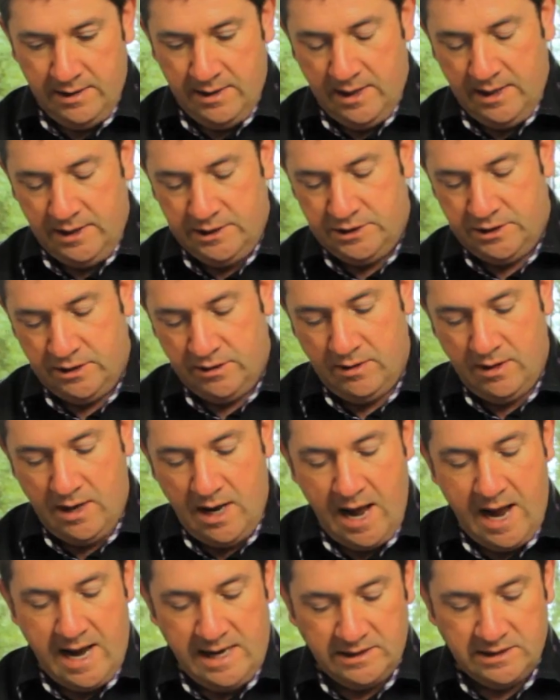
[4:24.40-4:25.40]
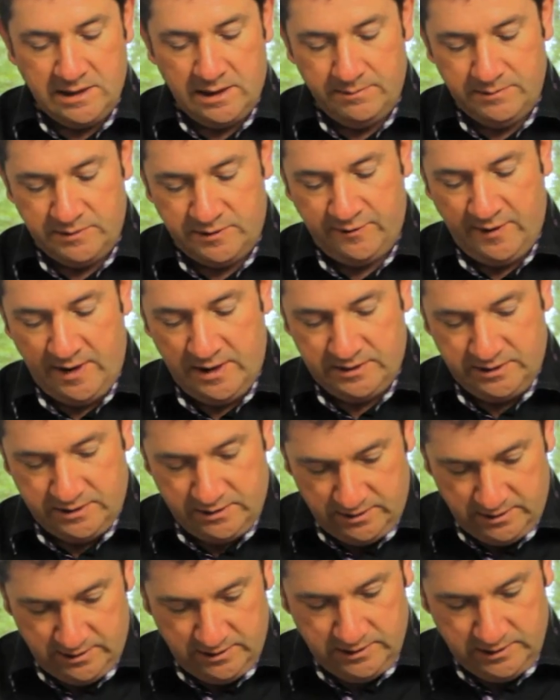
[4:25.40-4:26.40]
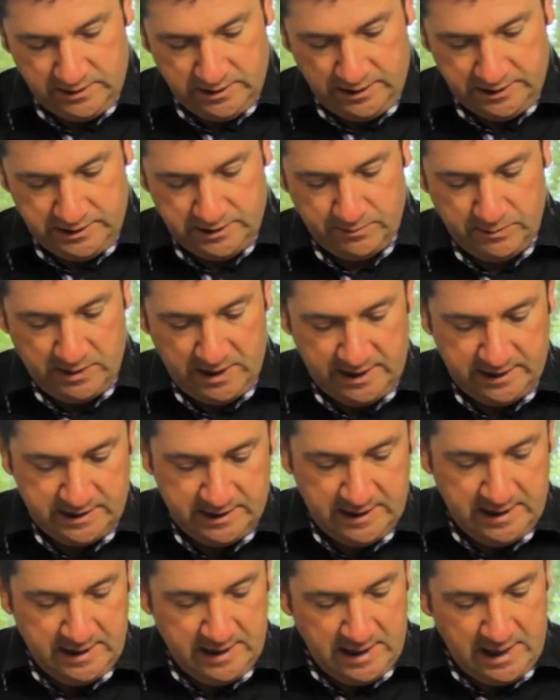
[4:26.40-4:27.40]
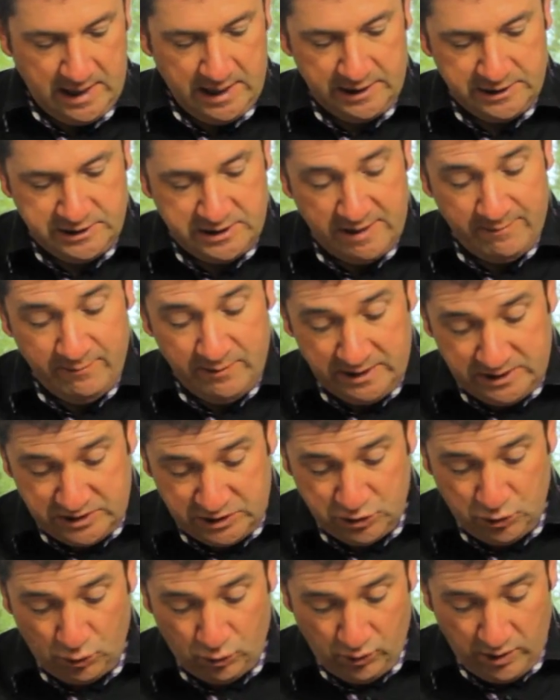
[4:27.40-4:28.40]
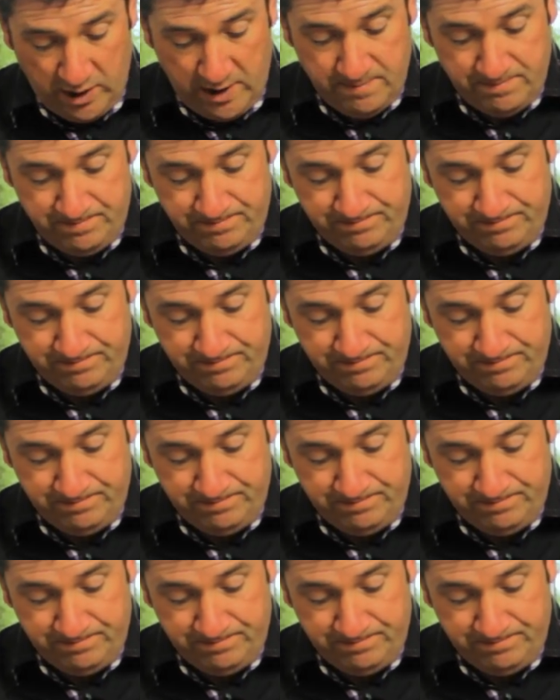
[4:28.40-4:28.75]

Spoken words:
that is your 8 times faster slicer blade. And I generally store it